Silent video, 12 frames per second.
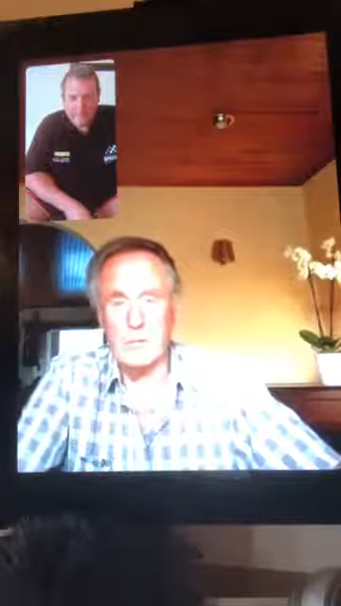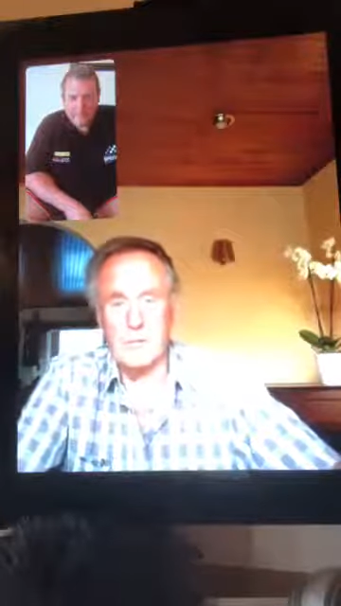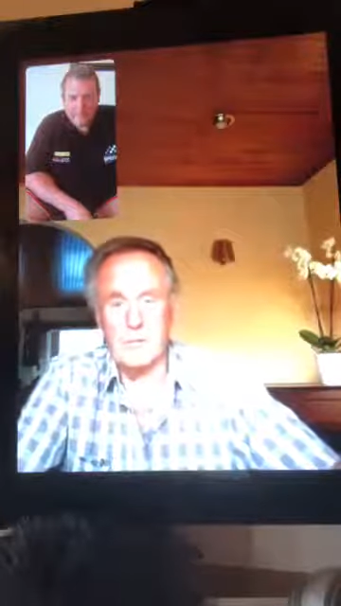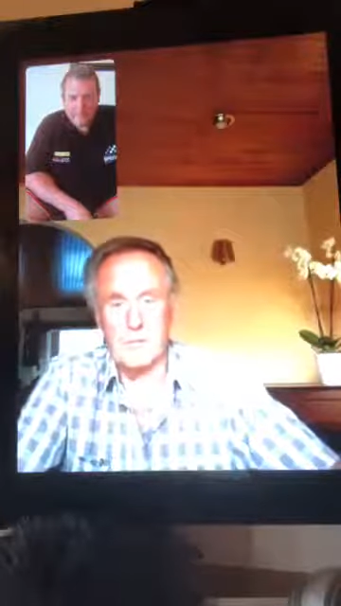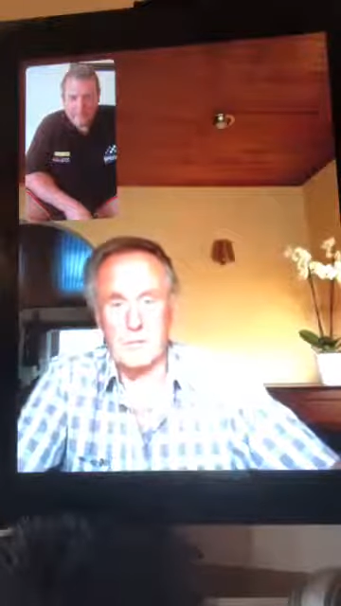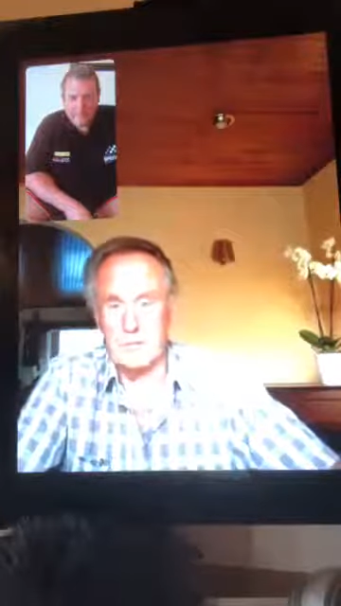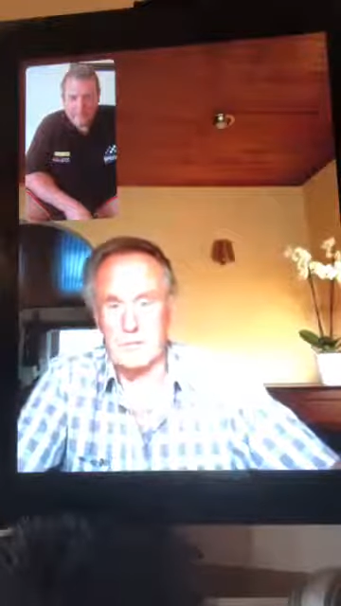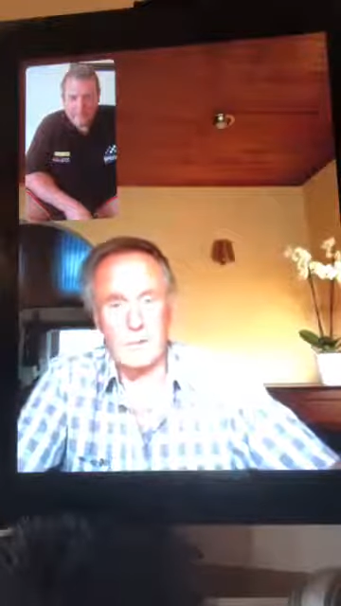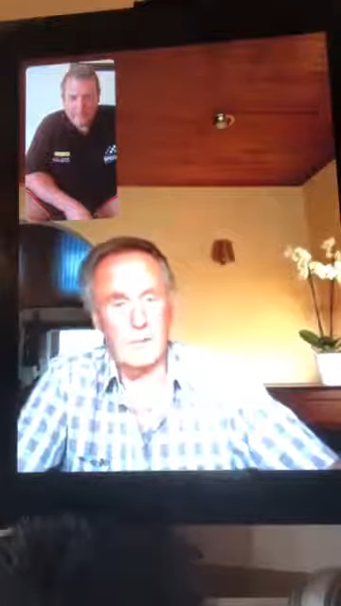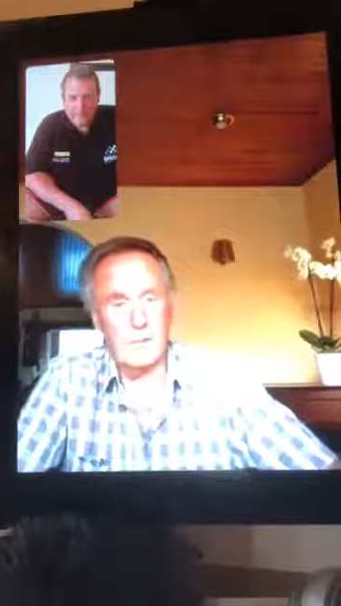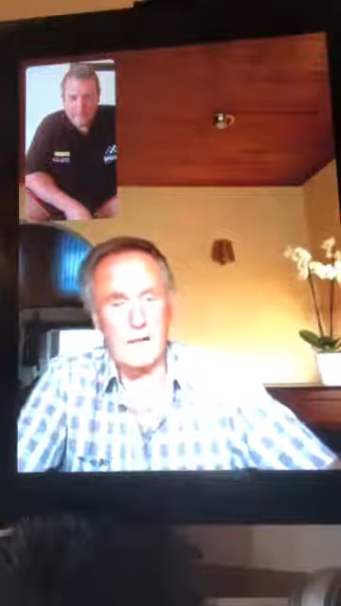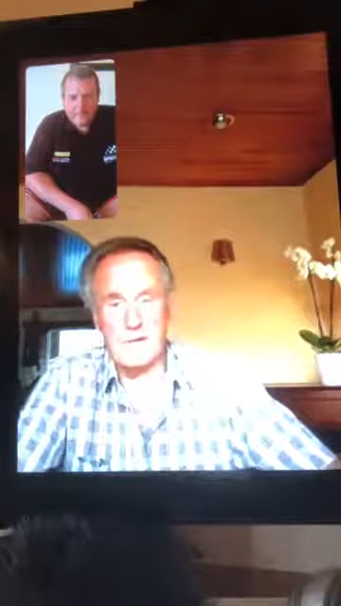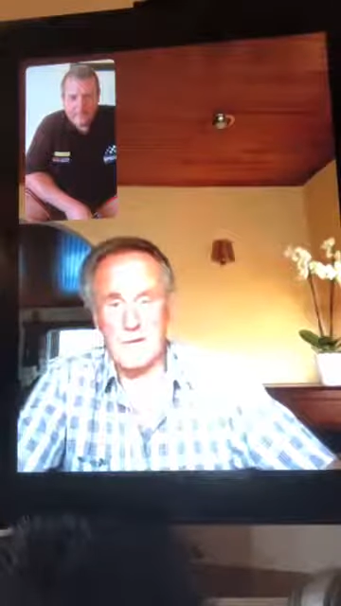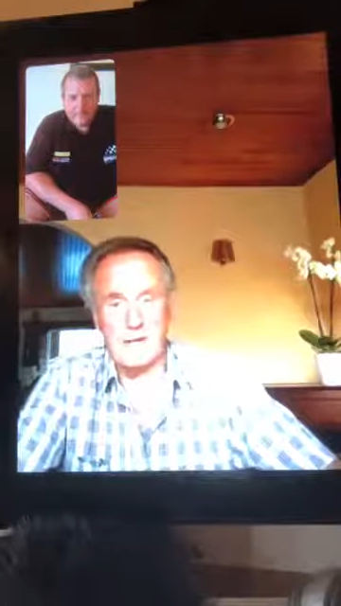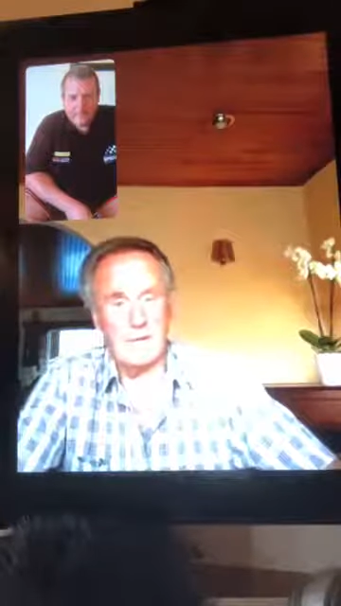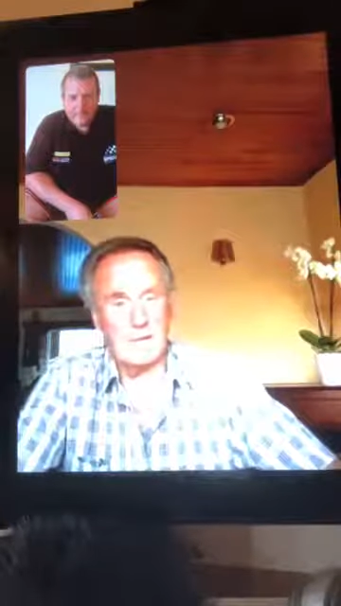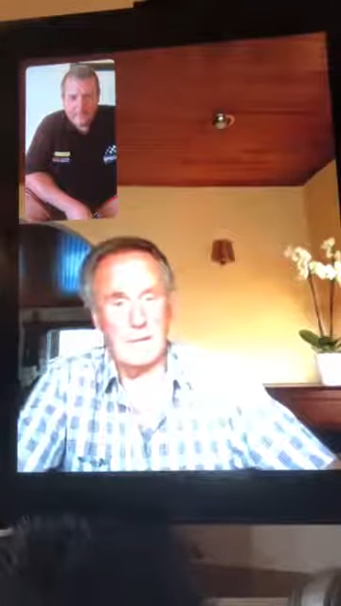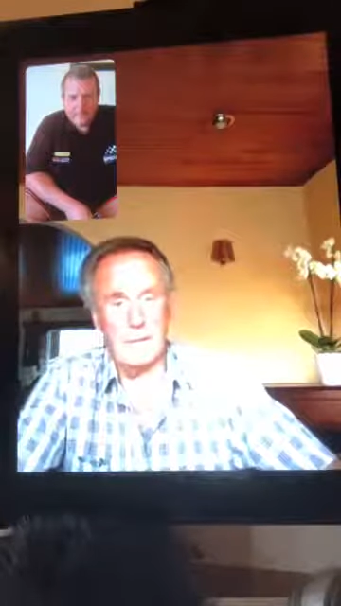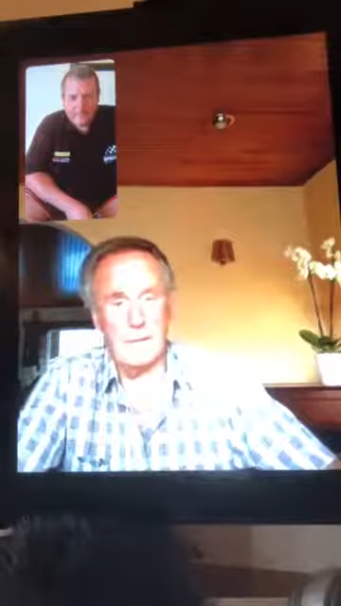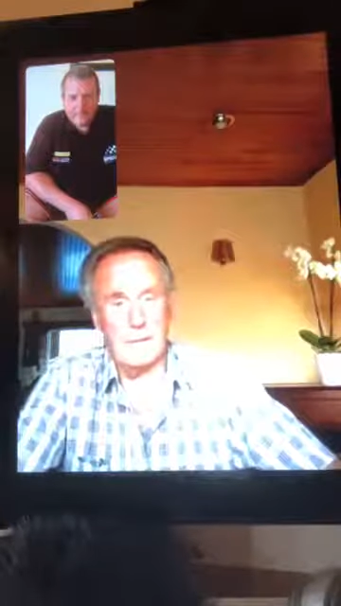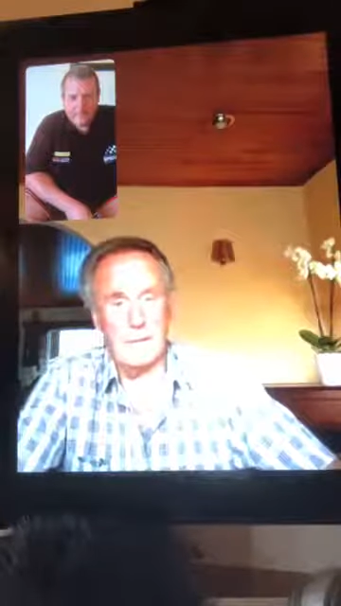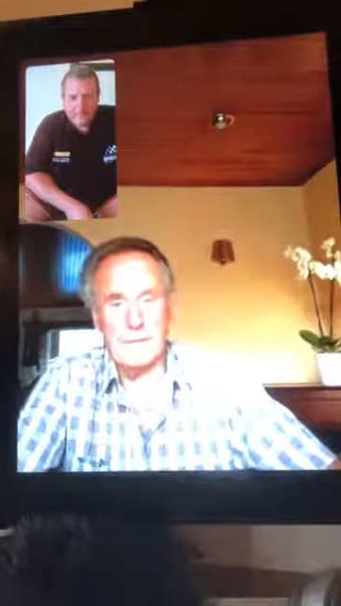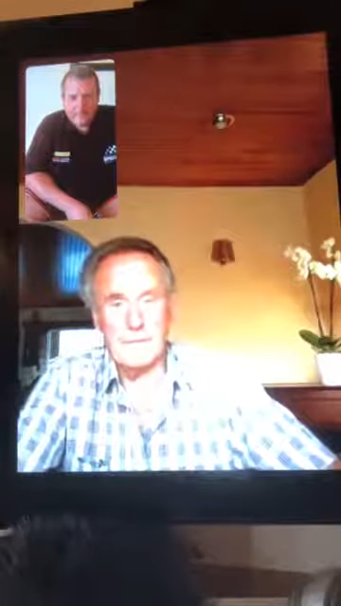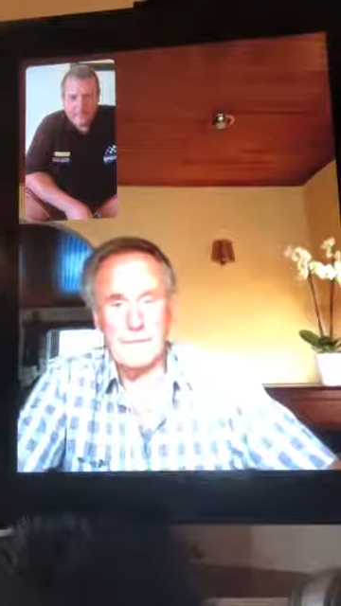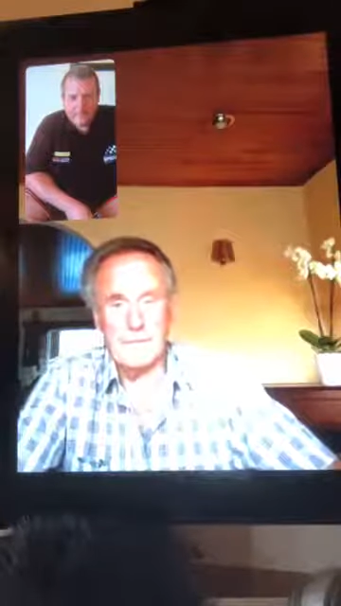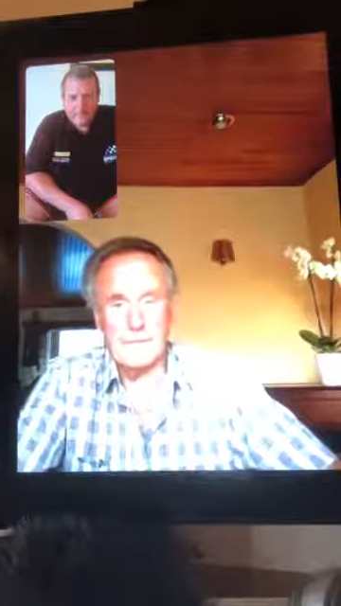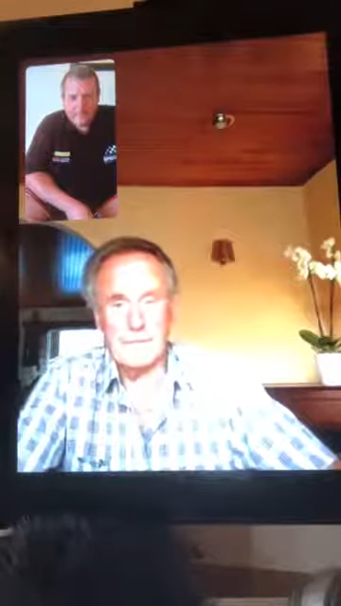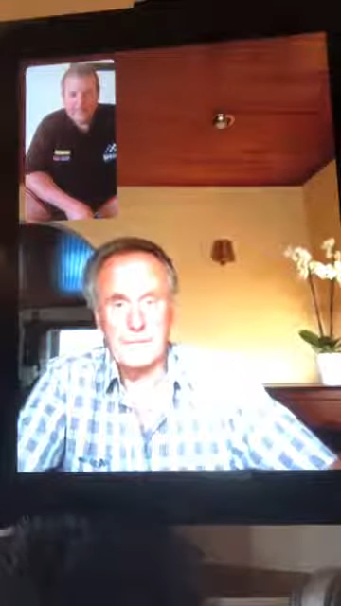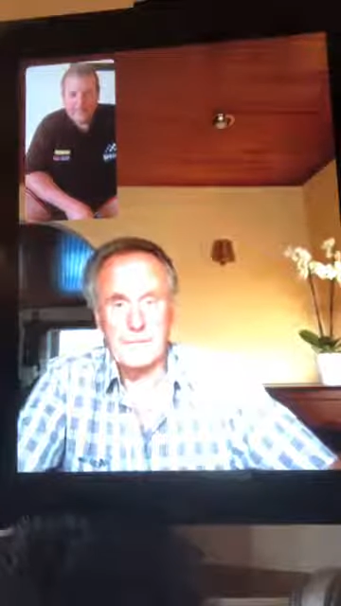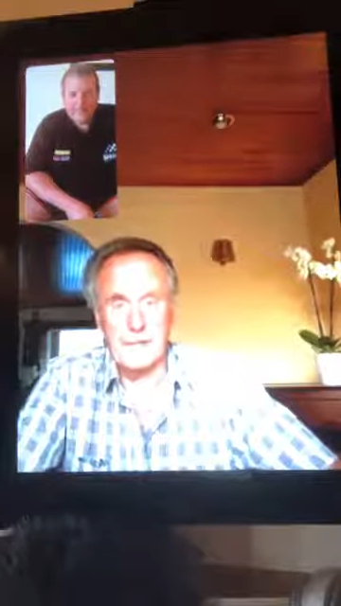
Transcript: was that was 4 or 5 seconds quicker than me.